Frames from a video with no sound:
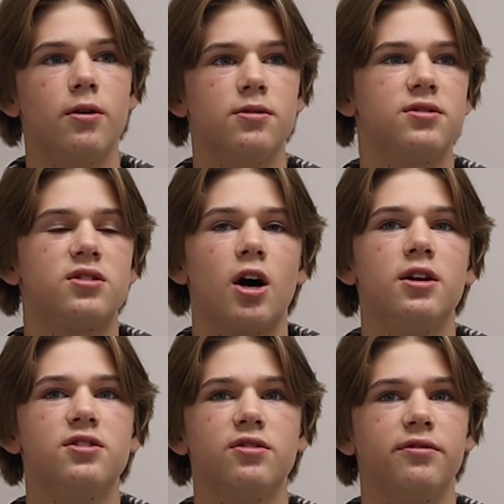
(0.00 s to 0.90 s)
There's
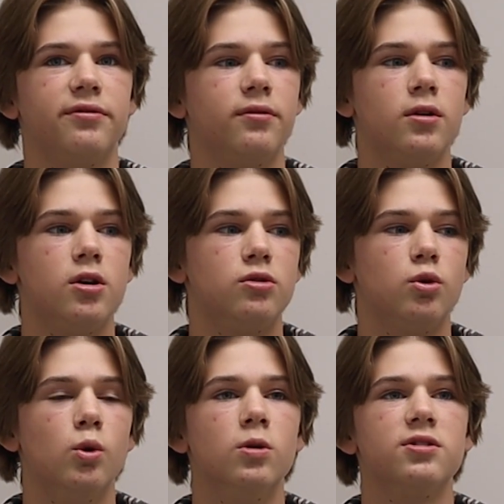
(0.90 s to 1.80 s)
tons of
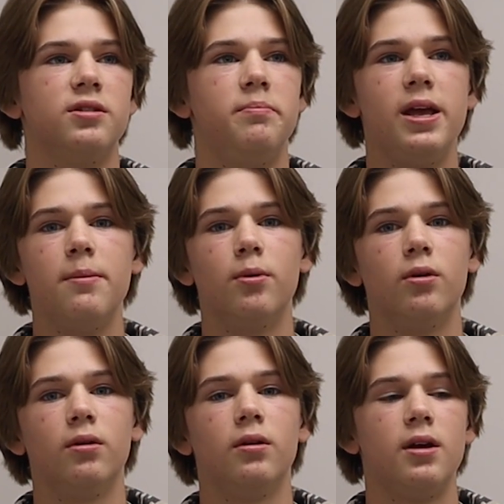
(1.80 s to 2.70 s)
tools and
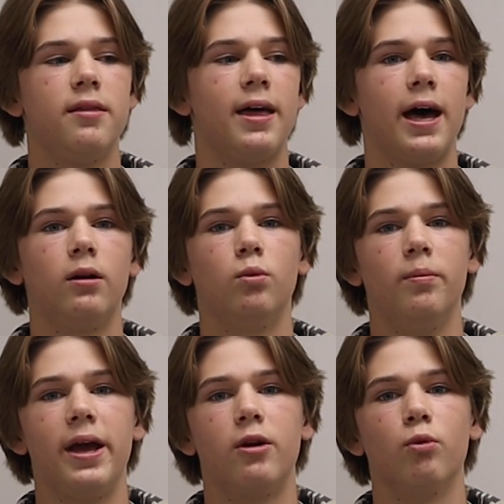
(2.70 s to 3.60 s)
people that
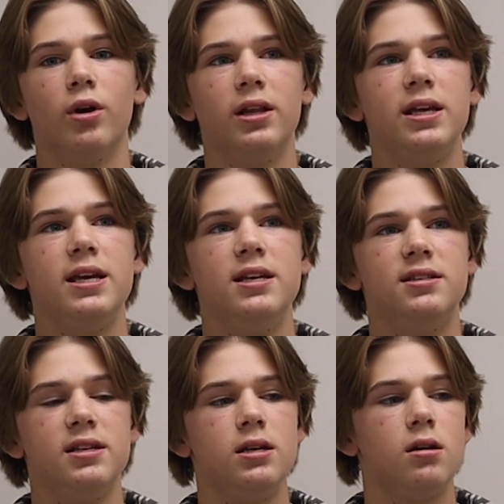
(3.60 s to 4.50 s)
will make it really
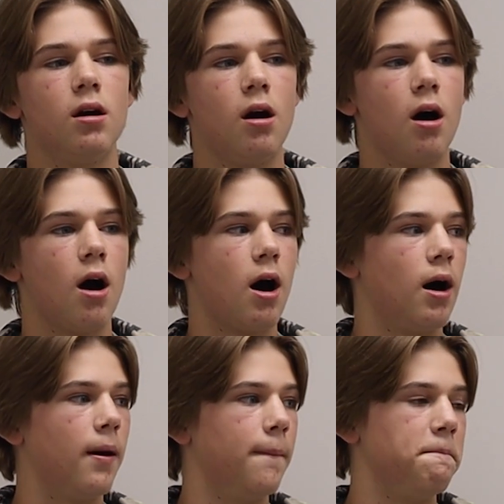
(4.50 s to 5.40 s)
easy.
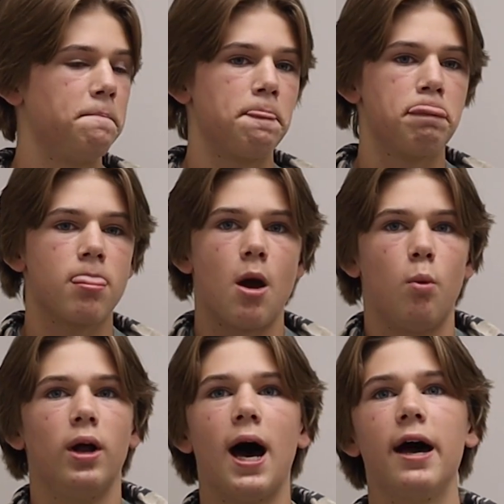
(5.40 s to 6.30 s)

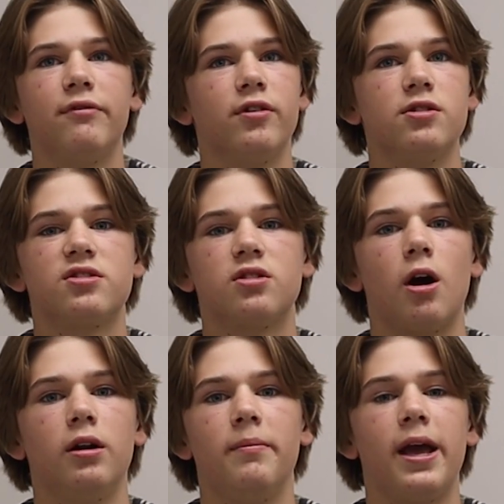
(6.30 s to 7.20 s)
When I first
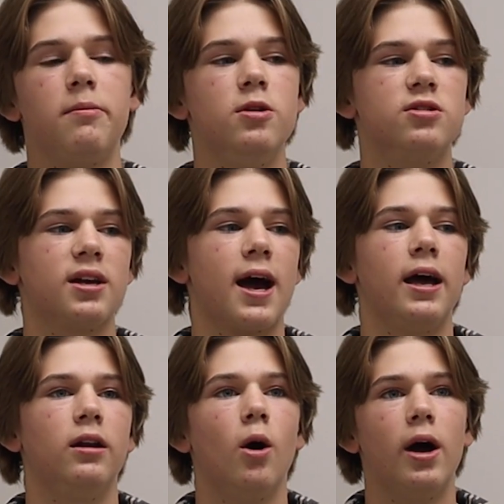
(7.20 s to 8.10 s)
started making music,
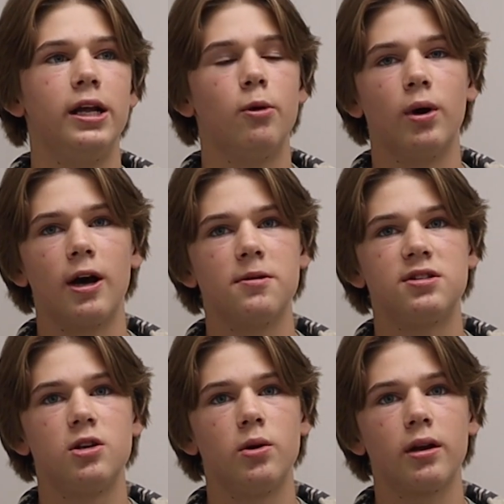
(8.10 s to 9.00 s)
I had no idea what I
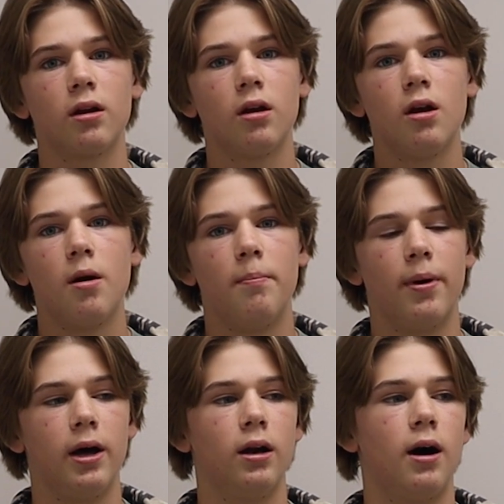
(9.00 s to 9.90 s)
was doing,
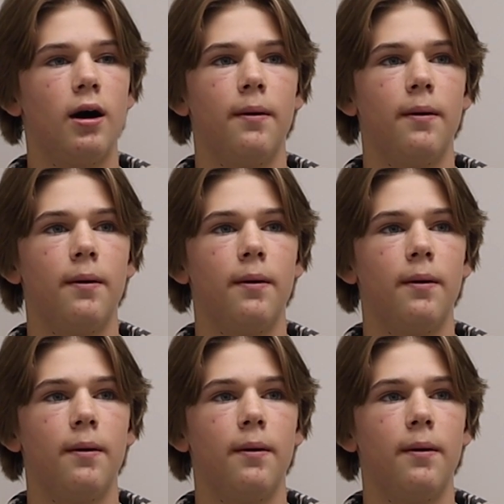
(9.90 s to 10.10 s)
but